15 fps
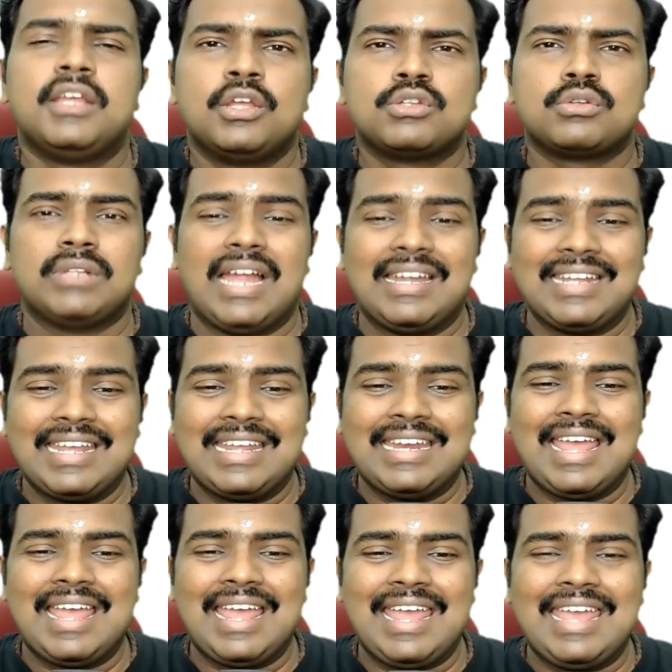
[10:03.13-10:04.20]
so that
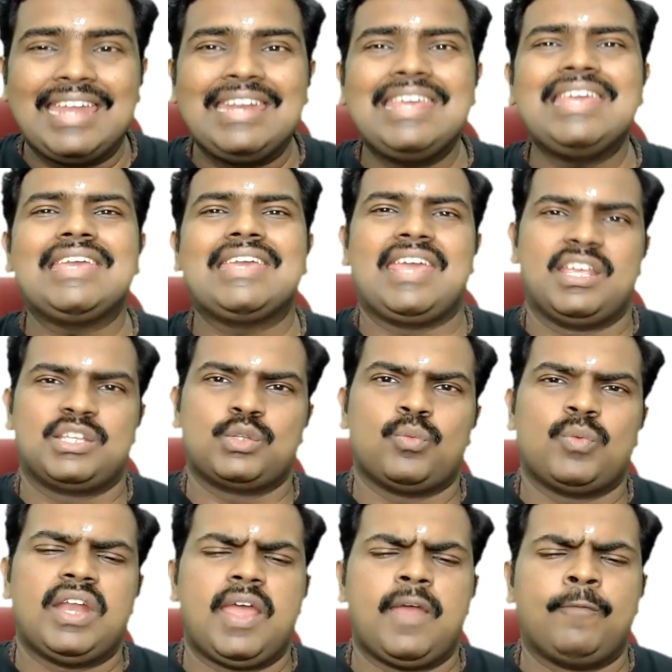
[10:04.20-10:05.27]
in any case
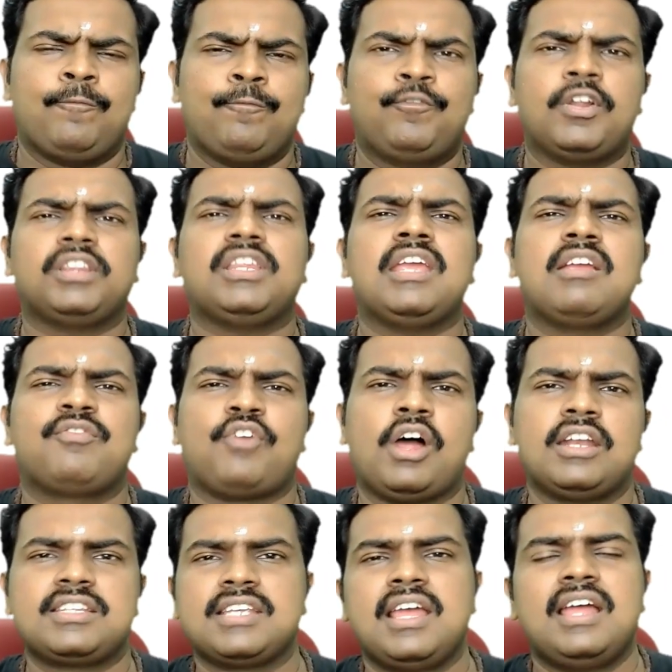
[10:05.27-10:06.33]
when everything
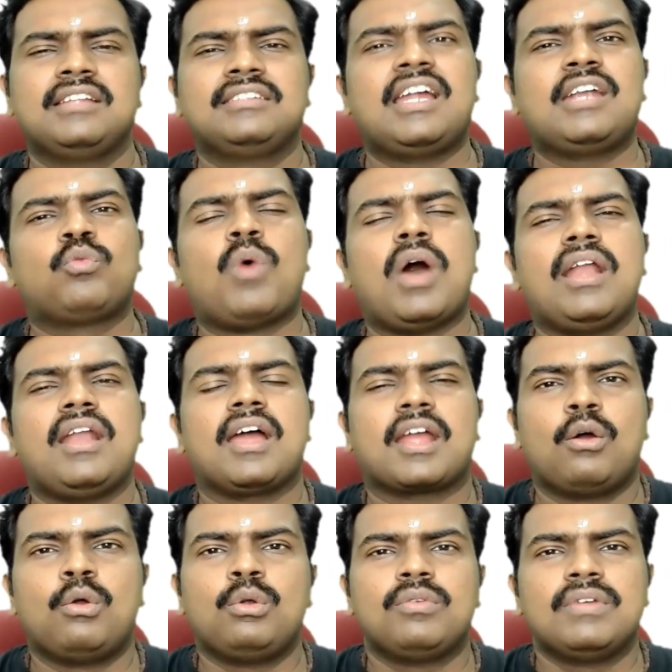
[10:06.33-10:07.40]
falls, that one
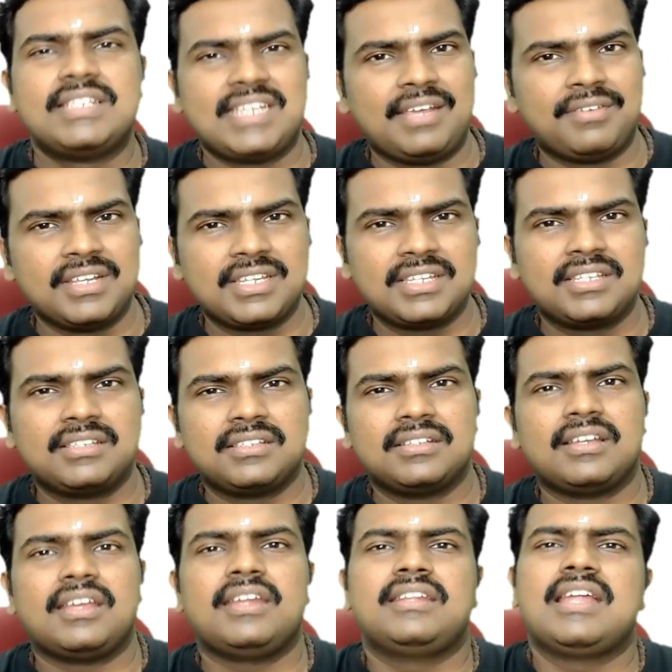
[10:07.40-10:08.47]
account will save us
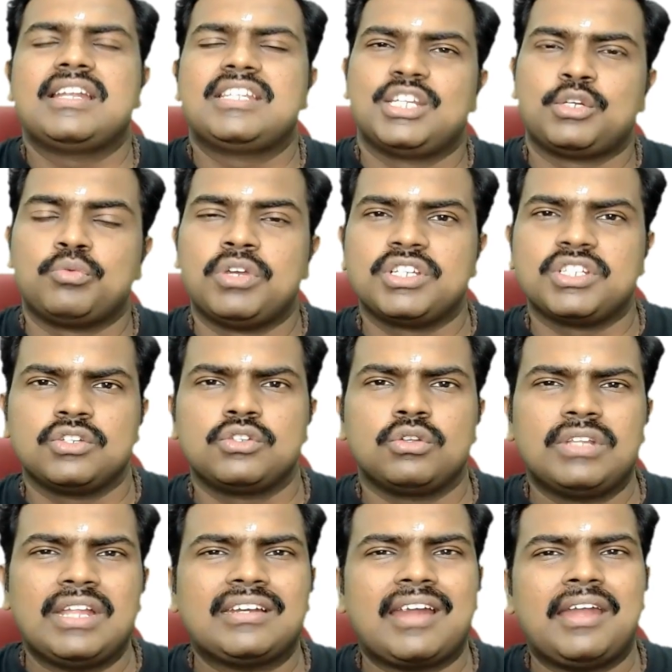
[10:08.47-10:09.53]
in that situation.
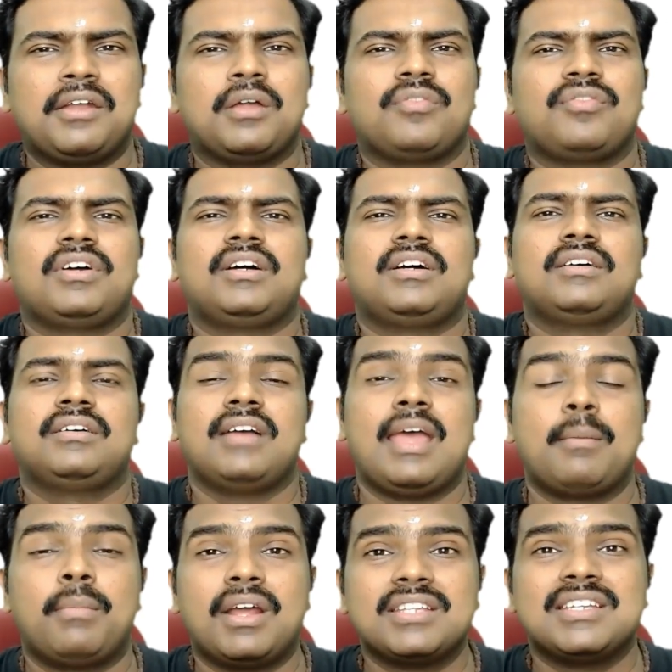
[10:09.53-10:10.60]
So that kind of
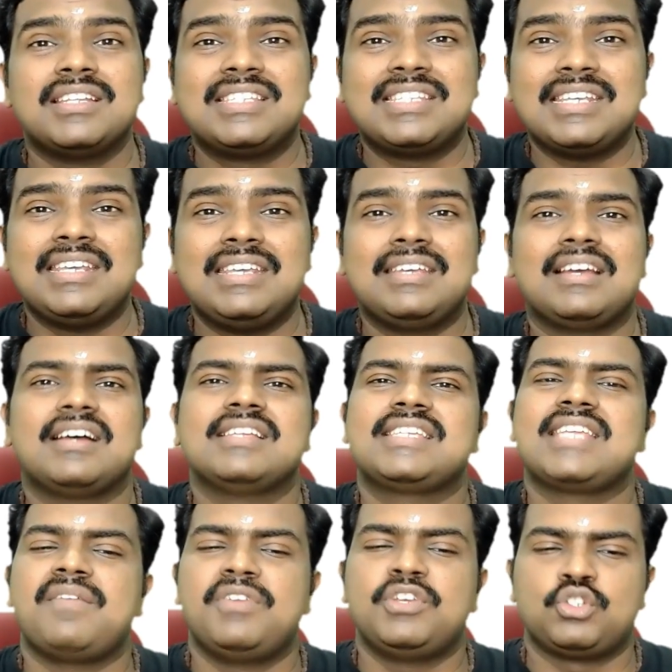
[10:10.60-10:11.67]
emergency
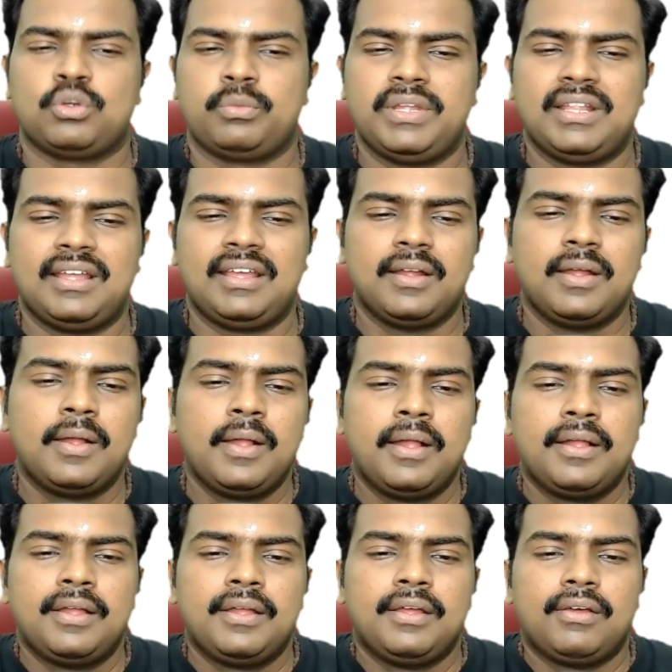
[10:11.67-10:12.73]
saving should be there,
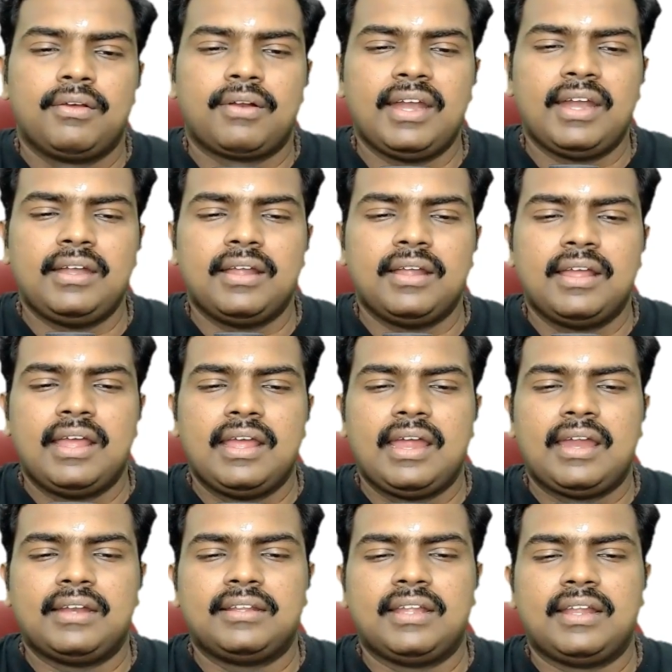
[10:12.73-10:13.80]
right?
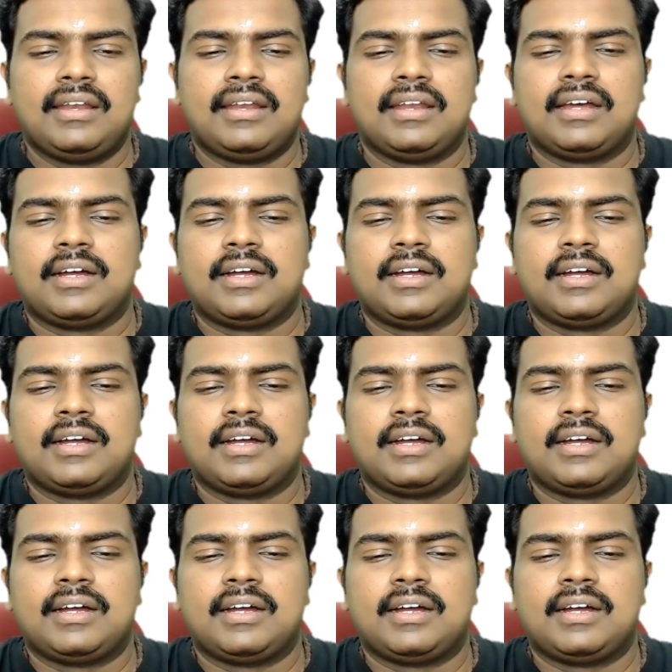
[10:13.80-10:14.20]
And then